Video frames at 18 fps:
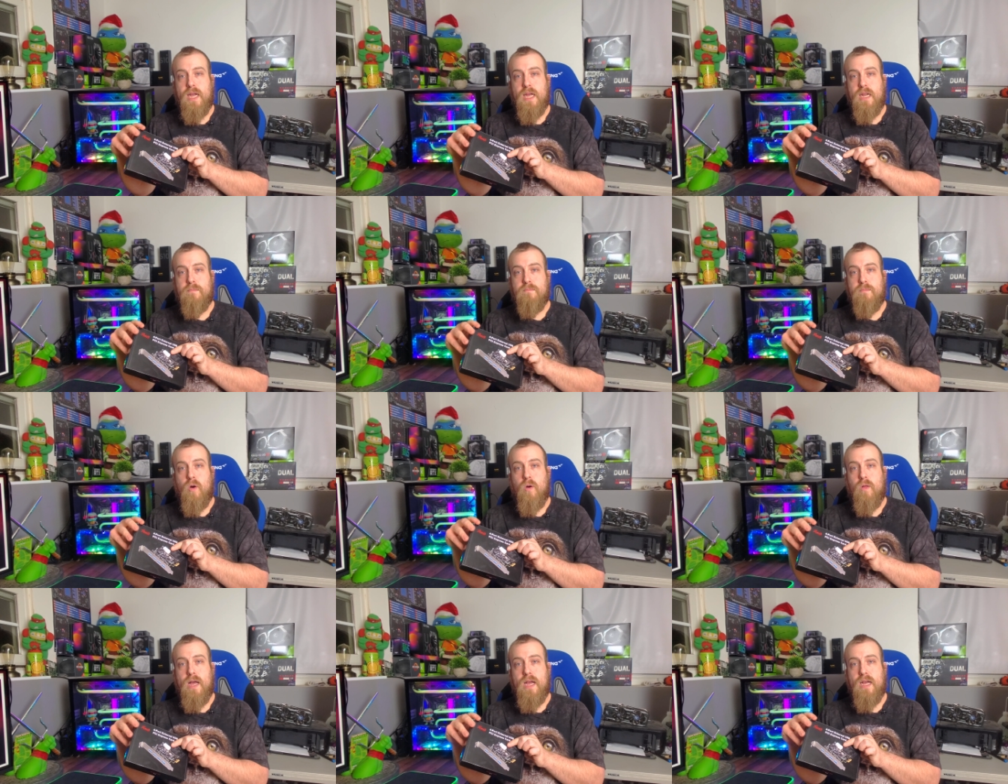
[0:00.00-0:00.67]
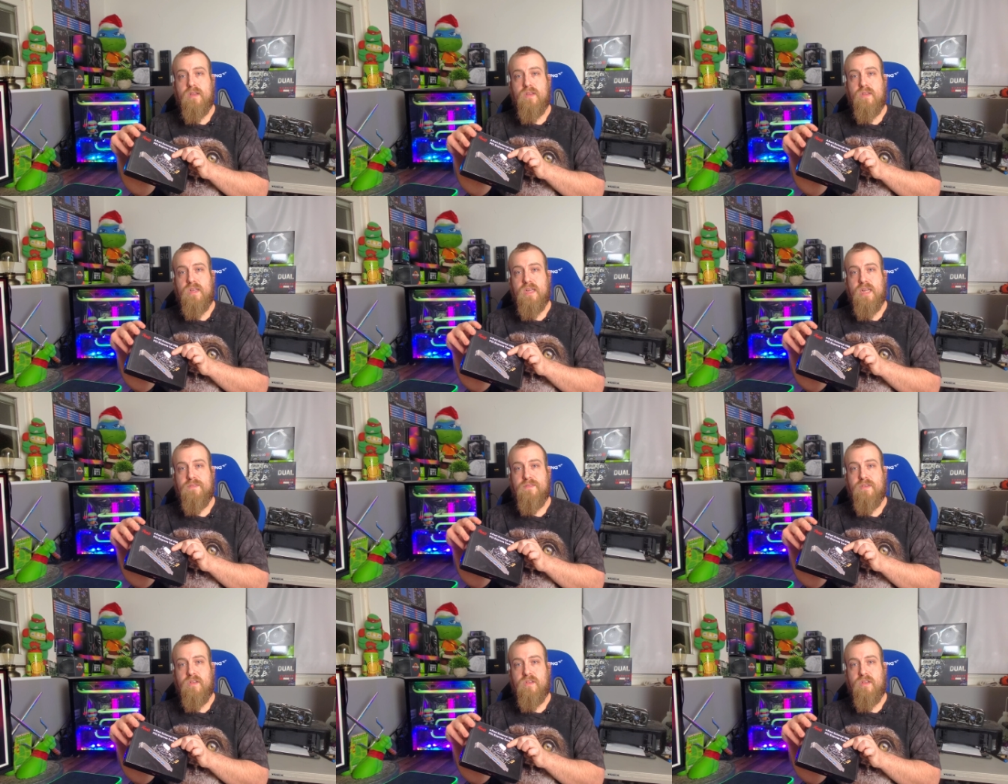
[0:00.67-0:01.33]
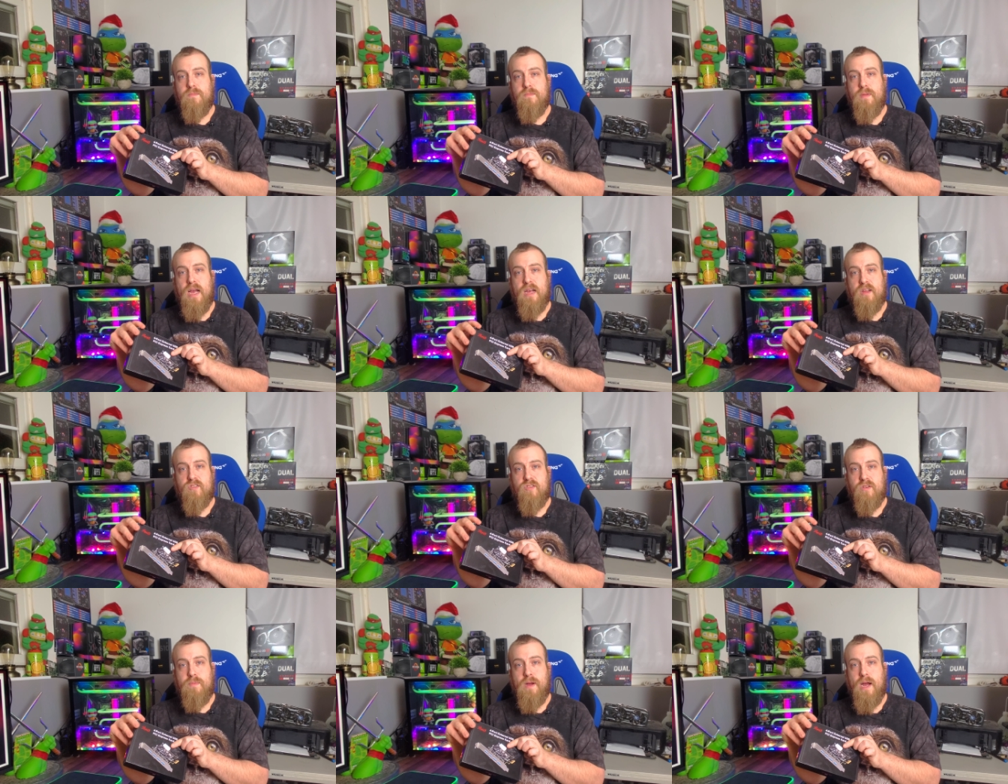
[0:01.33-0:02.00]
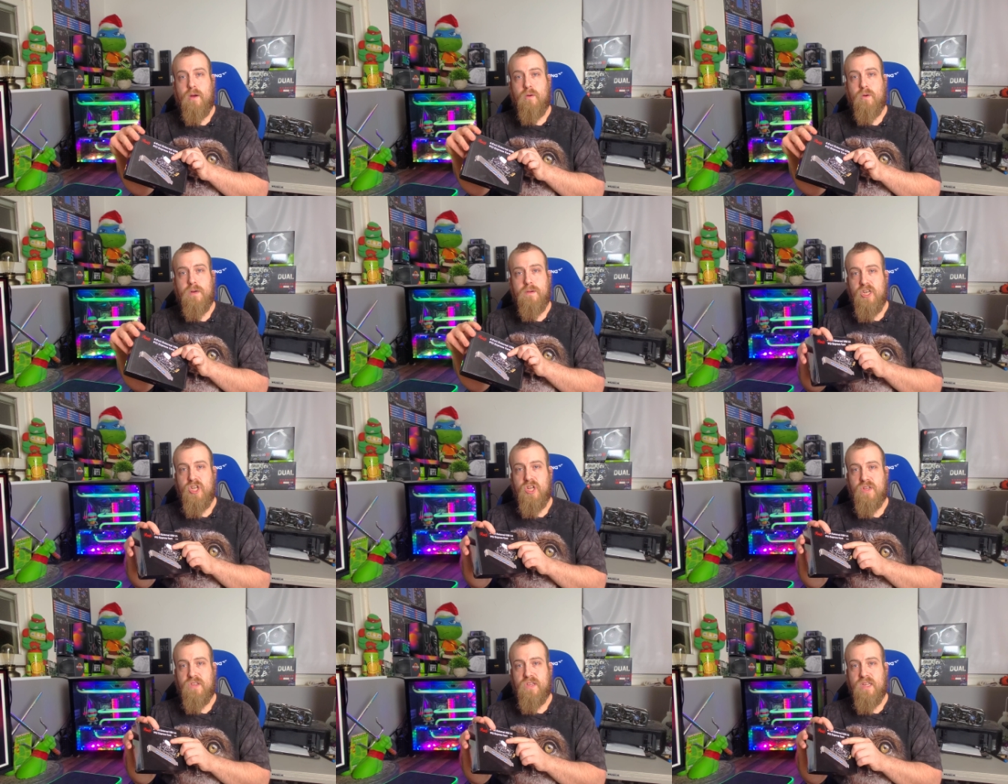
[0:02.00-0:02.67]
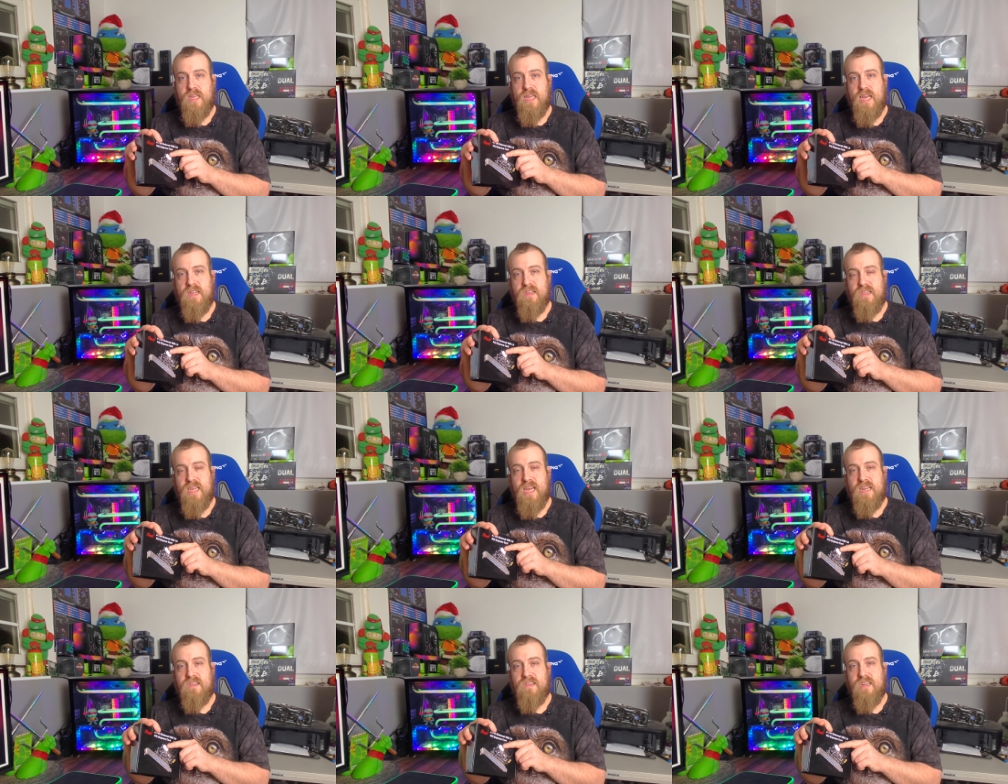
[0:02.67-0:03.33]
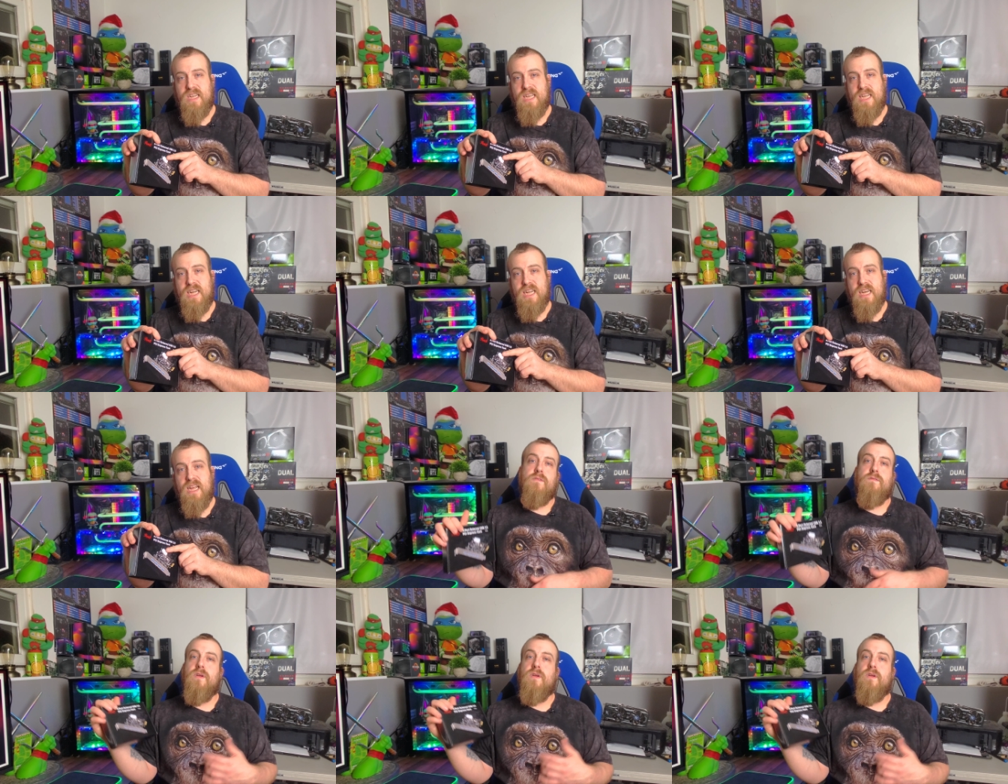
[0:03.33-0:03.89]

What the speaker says: in a Molex to give it some extra power, just in case that's needed.